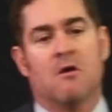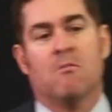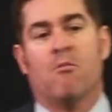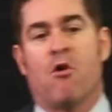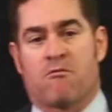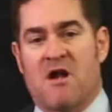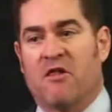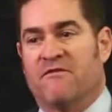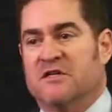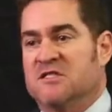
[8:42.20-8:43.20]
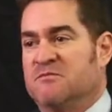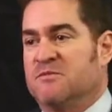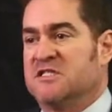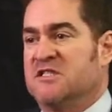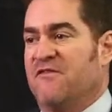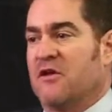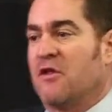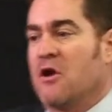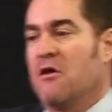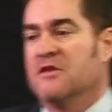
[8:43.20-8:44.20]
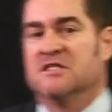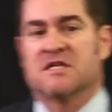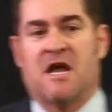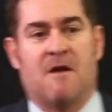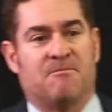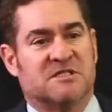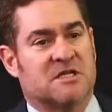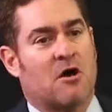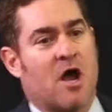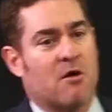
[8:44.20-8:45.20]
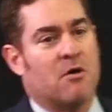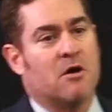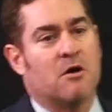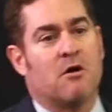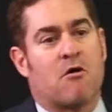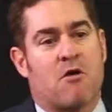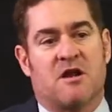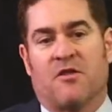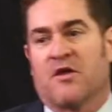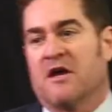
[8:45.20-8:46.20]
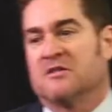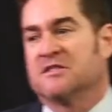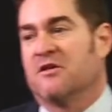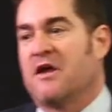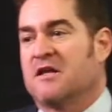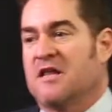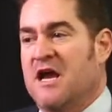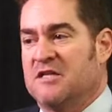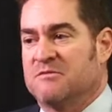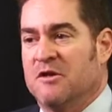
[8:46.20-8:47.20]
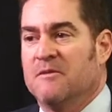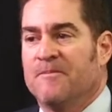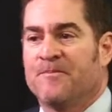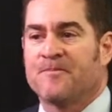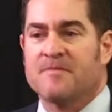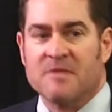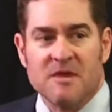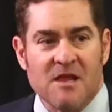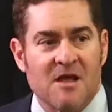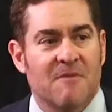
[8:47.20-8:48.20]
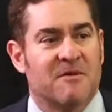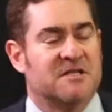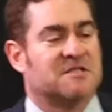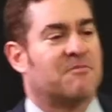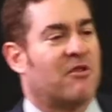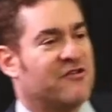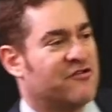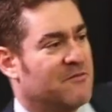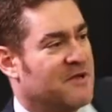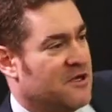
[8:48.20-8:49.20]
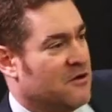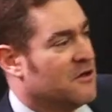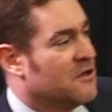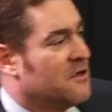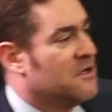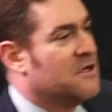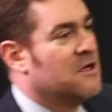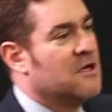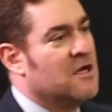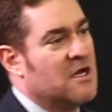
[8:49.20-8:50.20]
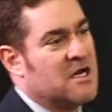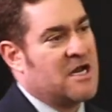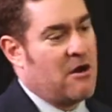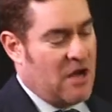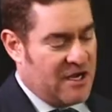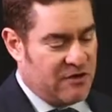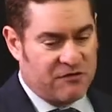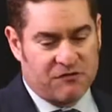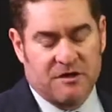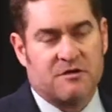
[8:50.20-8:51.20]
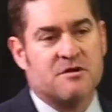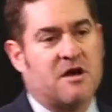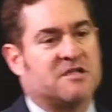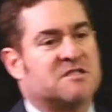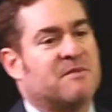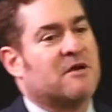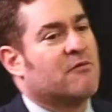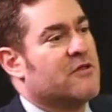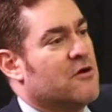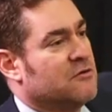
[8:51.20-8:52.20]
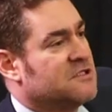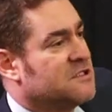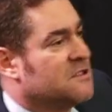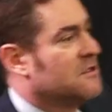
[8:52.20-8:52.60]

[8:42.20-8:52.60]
more relevant specifically on this campus at Iowa or anything else you'd like to ask me. But it's a pleasure to be here. Now, I usually do not speak with notes,